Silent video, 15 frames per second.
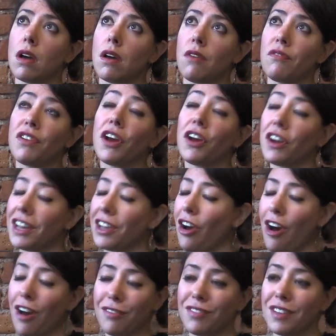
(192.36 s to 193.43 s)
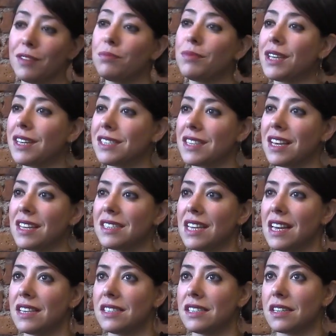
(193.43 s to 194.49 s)
very often, because I
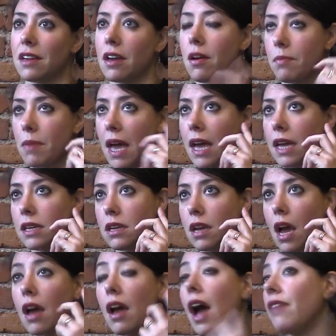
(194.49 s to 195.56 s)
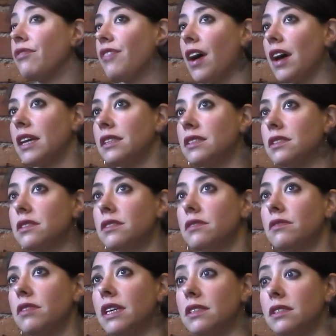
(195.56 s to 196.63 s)
tend to come at, I find
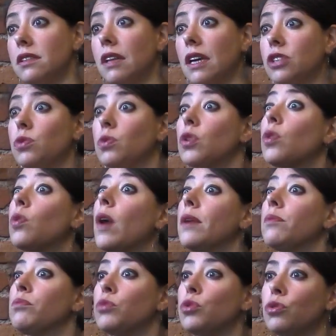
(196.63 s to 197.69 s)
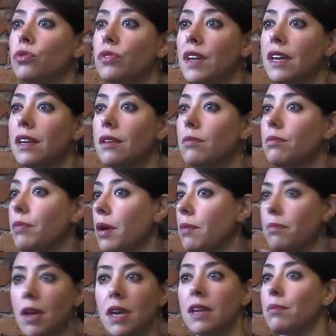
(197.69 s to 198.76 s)
the intellectual quite moving, but
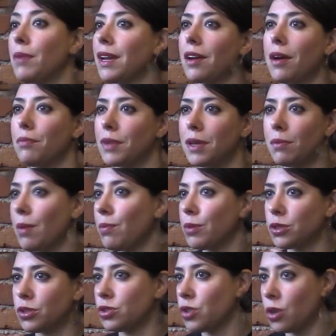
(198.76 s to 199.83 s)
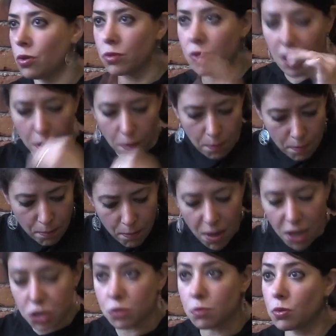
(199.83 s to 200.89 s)
many of my company members don't. They are
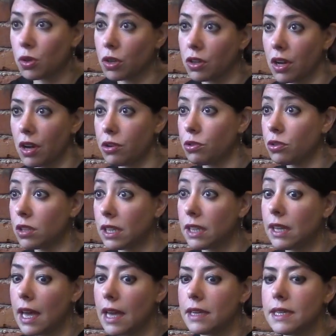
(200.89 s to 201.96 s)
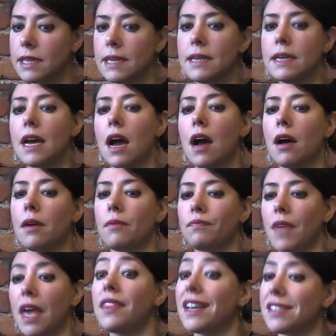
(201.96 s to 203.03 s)
much more gutturally led.
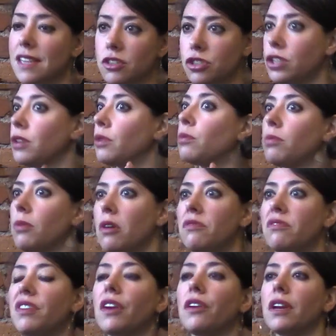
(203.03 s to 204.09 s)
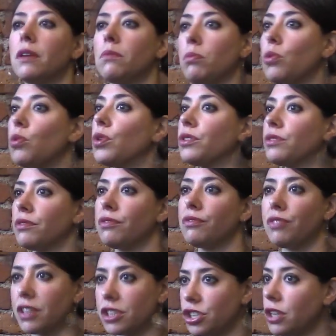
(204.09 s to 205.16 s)
And that's actually a very important
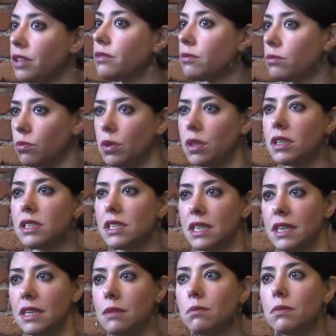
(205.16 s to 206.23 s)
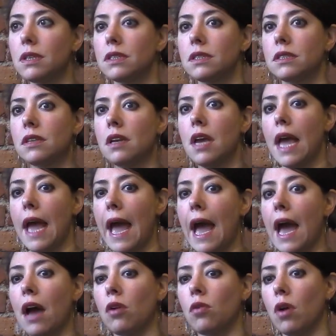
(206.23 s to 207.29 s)
friction with the team, is
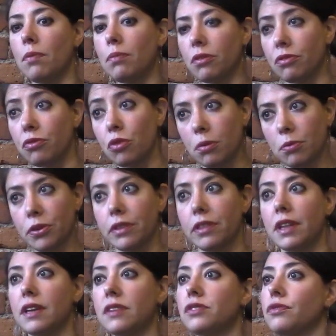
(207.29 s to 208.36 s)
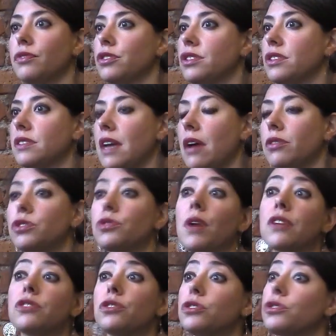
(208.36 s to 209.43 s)
how a performer thinks versus how a
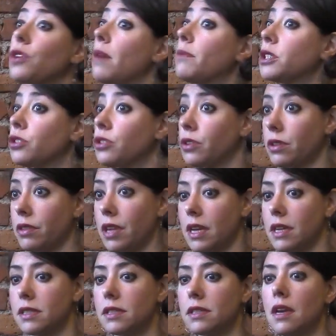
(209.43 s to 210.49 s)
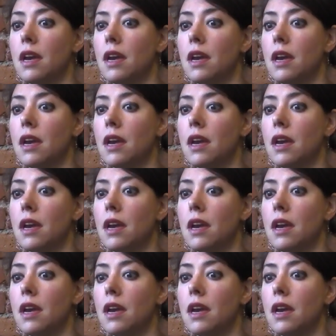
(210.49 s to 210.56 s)
director or dramaturg thinks.